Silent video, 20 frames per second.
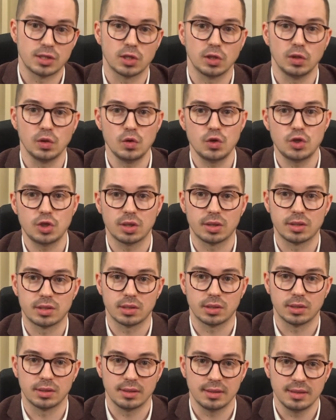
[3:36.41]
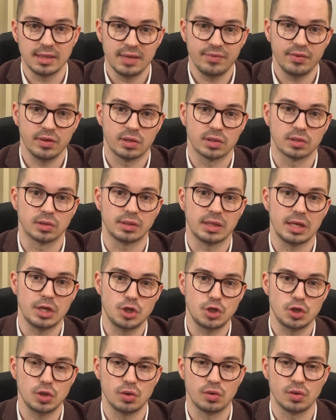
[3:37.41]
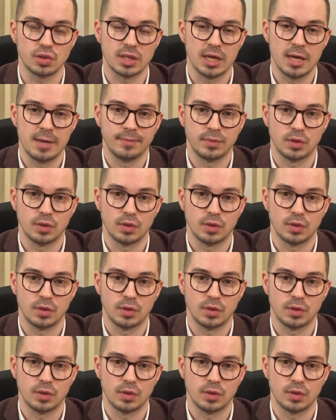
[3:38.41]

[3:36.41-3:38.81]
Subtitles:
solutions on difficult issues